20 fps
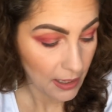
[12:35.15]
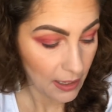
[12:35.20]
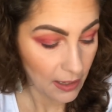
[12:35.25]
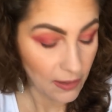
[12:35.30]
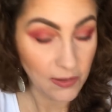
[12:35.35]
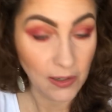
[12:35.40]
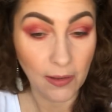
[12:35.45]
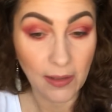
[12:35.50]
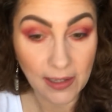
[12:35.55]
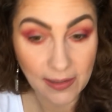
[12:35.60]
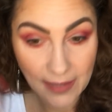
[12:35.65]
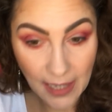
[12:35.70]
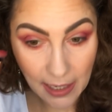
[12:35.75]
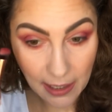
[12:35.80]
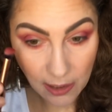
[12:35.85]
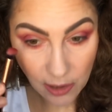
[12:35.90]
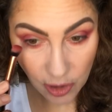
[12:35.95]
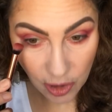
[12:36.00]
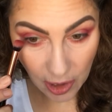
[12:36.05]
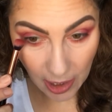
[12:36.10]
So the
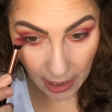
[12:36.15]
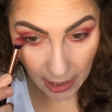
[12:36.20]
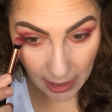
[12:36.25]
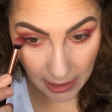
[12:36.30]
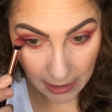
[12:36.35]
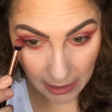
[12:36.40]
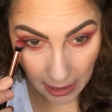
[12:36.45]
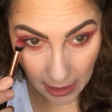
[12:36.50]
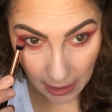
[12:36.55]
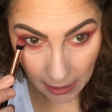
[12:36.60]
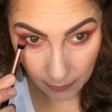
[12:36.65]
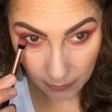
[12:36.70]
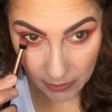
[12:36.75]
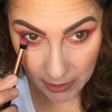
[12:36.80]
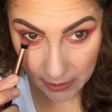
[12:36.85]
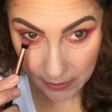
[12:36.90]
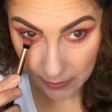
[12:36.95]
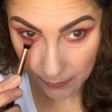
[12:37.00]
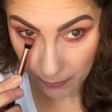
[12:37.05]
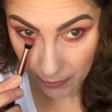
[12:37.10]
second shade, and I'm
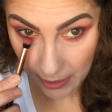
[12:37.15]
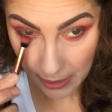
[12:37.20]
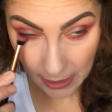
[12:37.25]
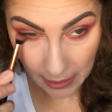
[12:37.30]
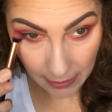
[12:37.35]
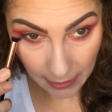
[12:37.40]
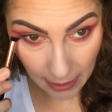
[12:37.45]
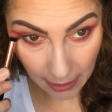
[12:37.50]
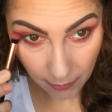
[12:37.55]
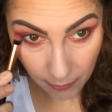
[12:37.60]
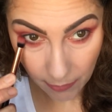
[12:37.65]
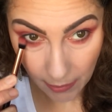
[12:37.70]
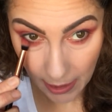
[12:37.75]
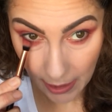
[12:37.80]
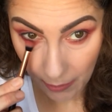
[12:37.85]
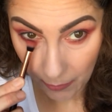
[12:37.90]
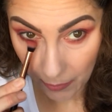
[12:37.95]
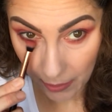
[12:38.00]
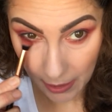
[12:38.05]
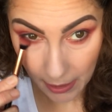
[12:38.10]
just bringing that
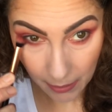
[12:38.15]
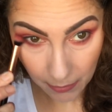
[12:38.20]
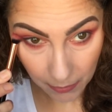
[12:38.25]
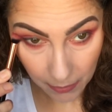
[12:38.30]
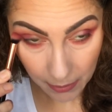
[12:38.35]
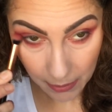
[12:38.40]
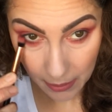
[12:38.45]
round now.